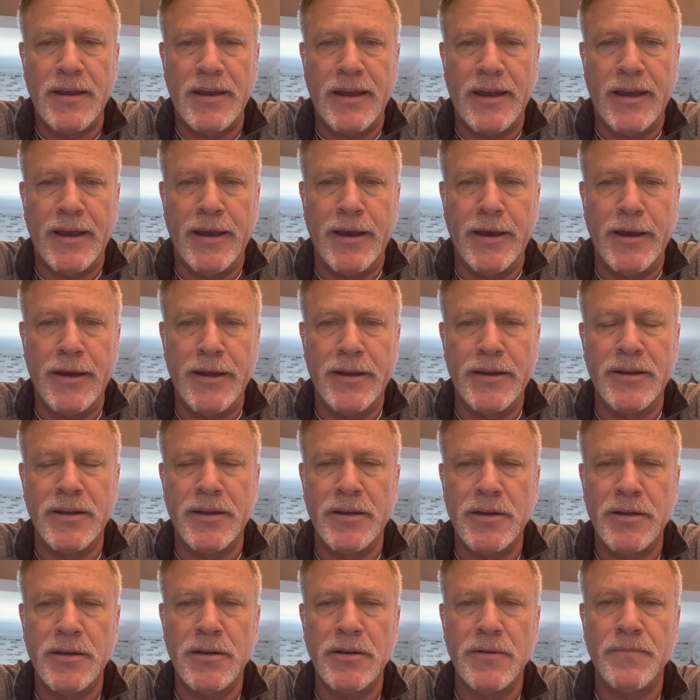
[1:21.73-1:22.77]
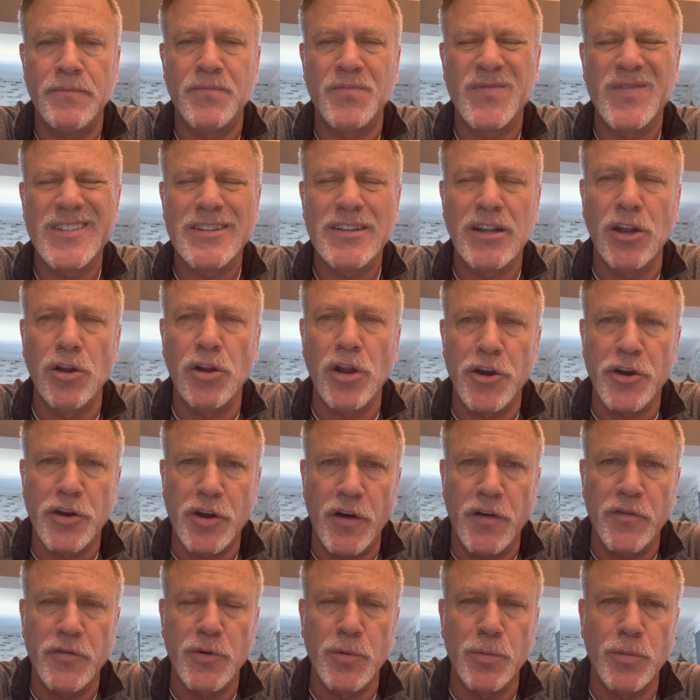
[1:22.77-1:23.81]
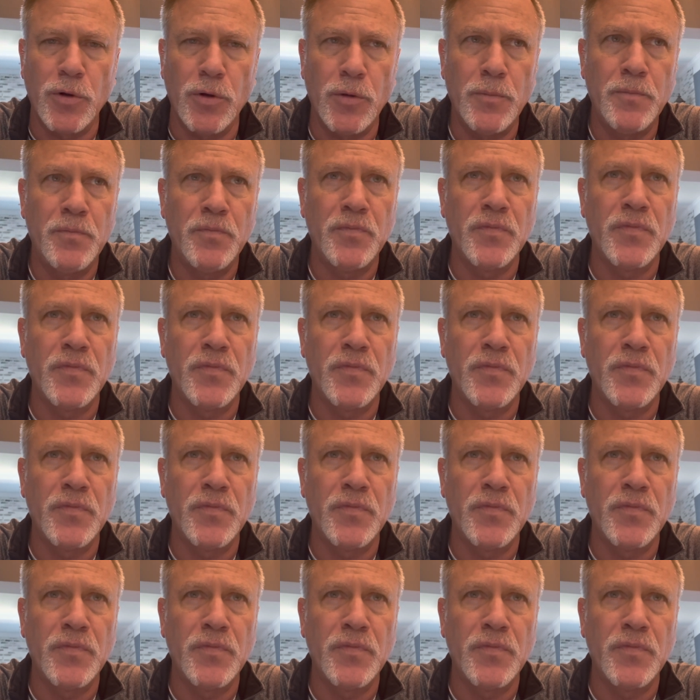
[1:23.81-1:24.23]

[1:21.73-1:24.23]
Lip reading: and it's a little uncomfortable